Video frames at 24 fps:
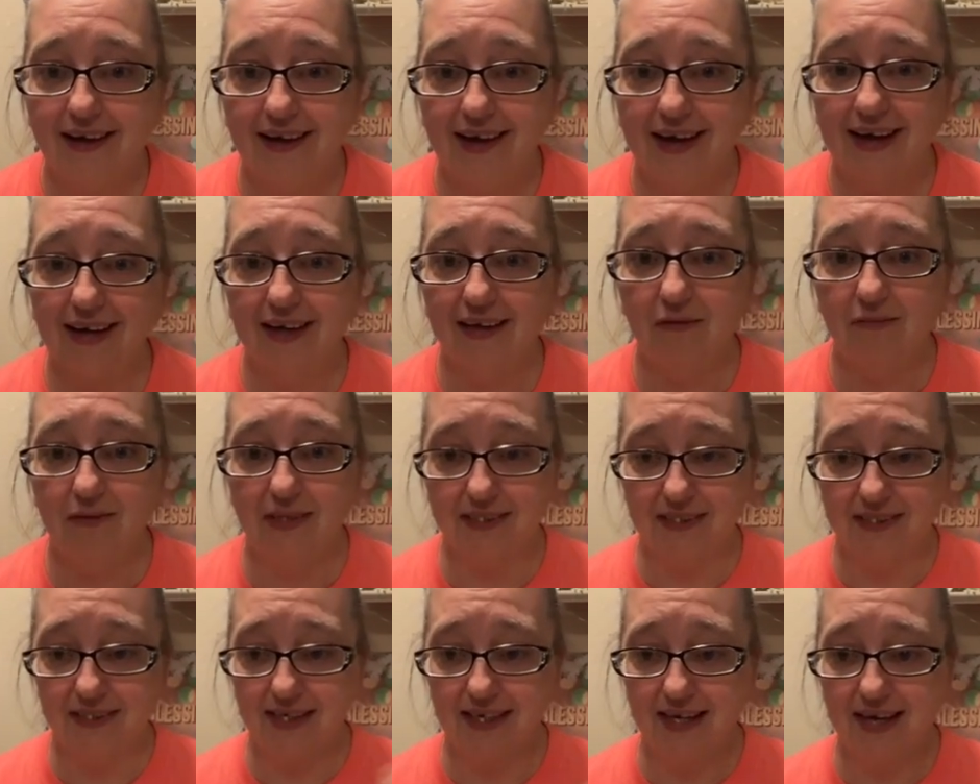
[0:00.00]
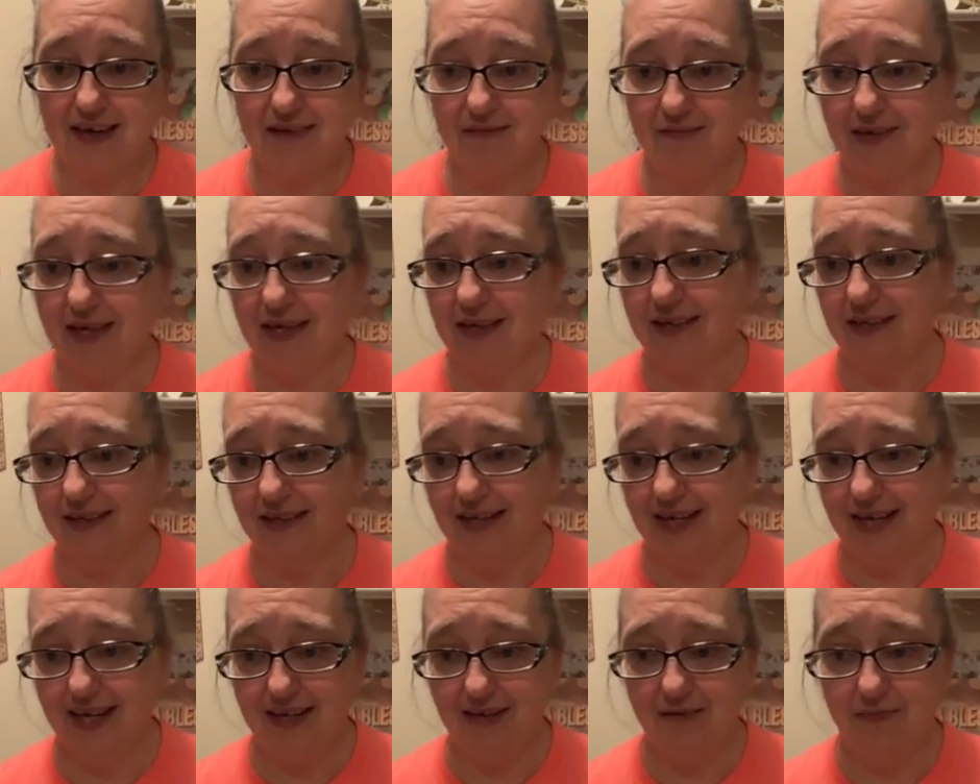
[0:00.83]
Hannah must have came in
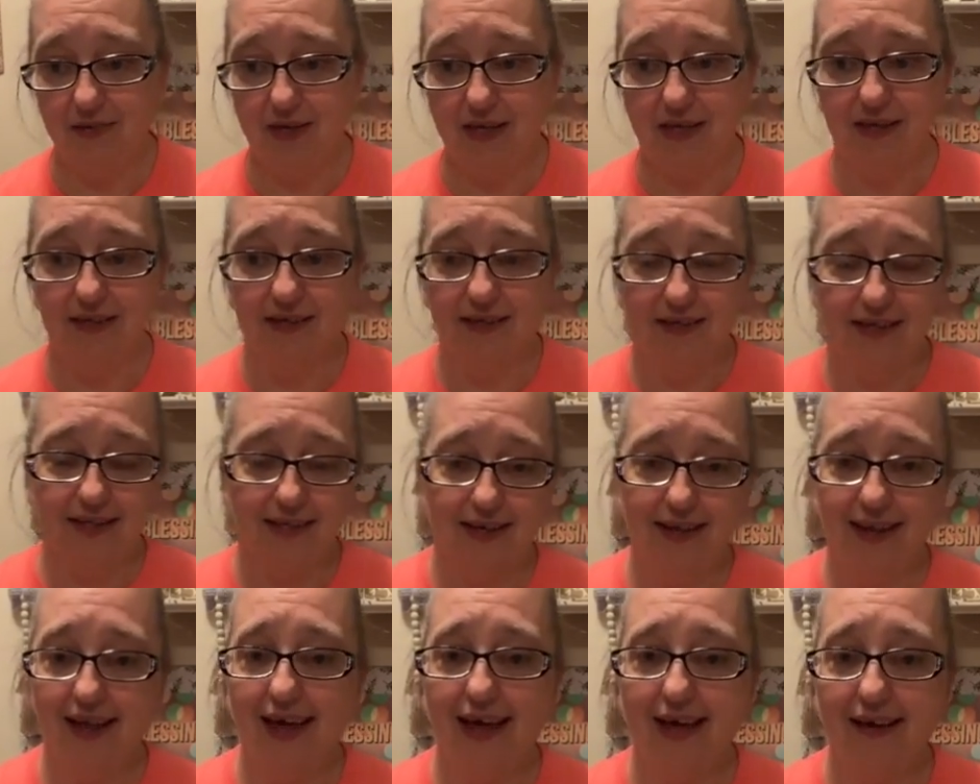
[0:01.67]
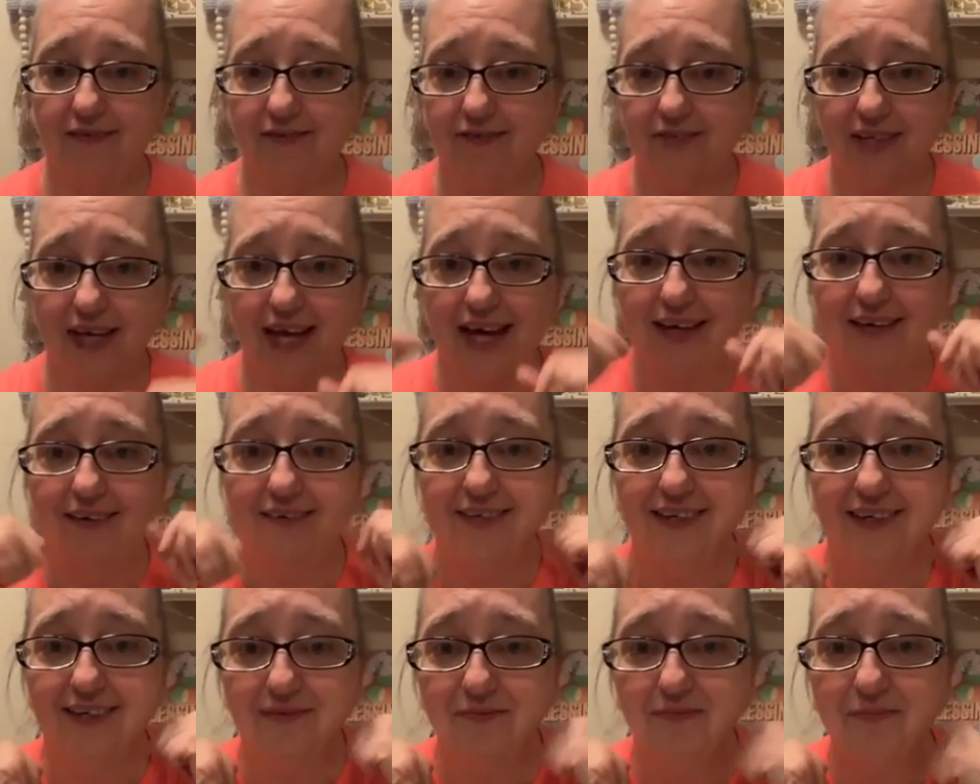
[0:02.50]
and let him in and then left. I
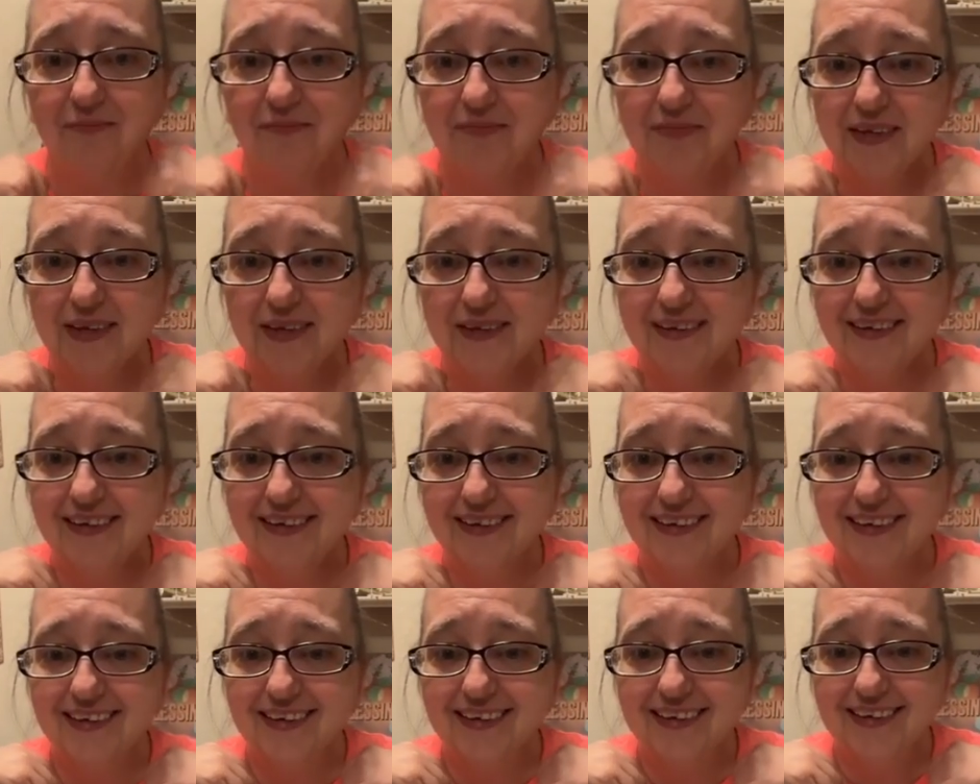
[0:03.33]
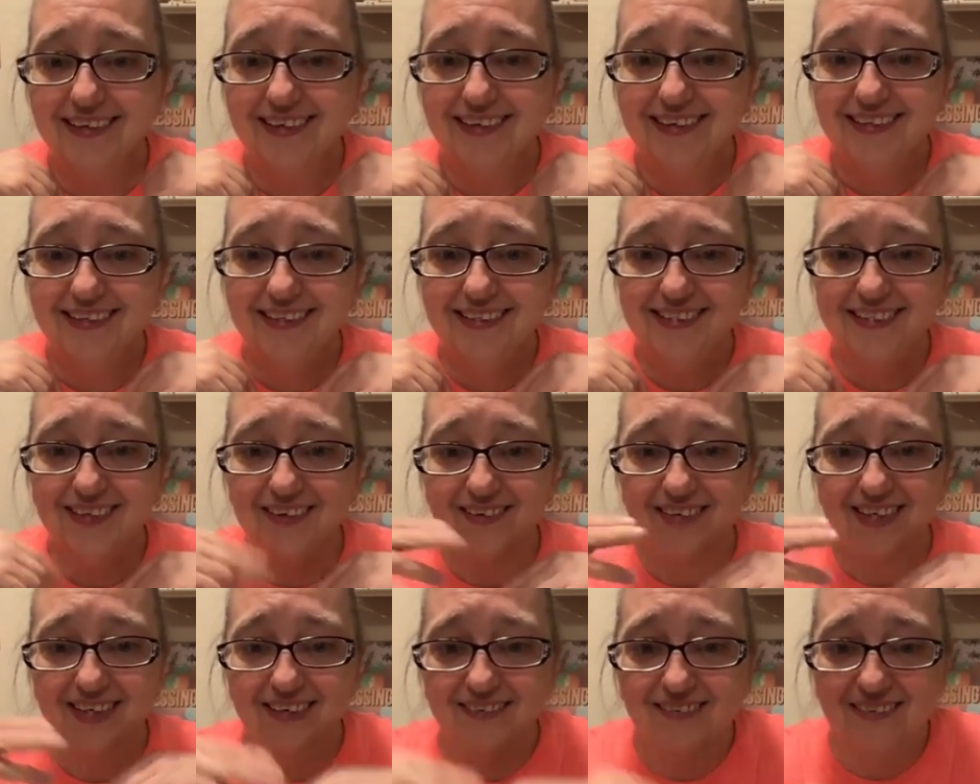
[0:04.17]
don't know.
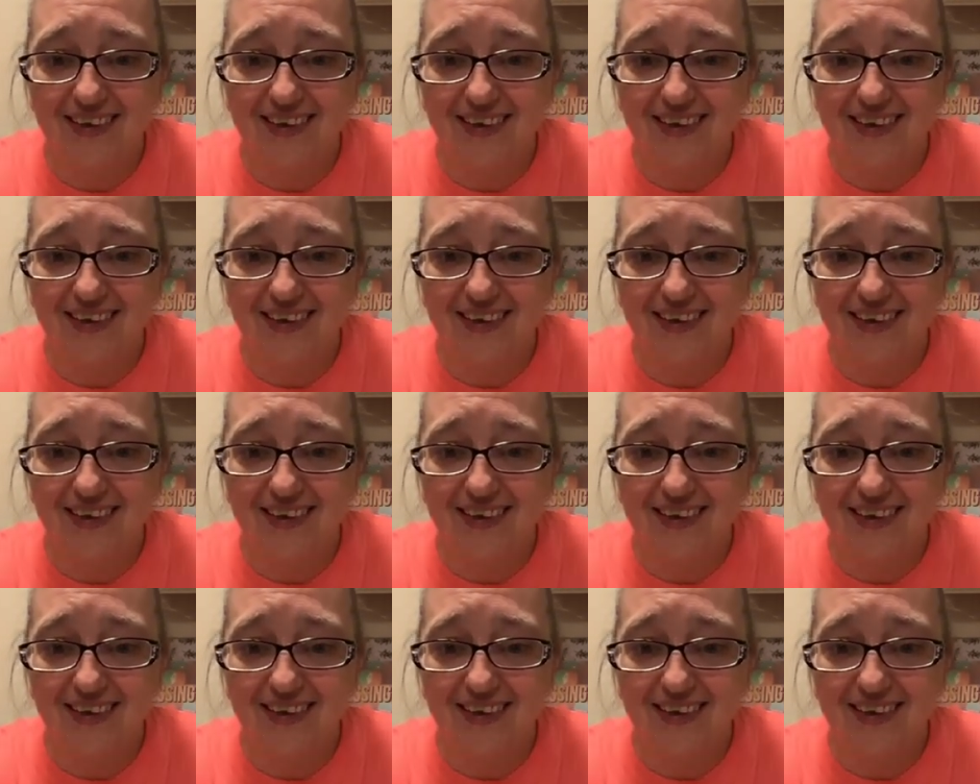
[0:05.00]
So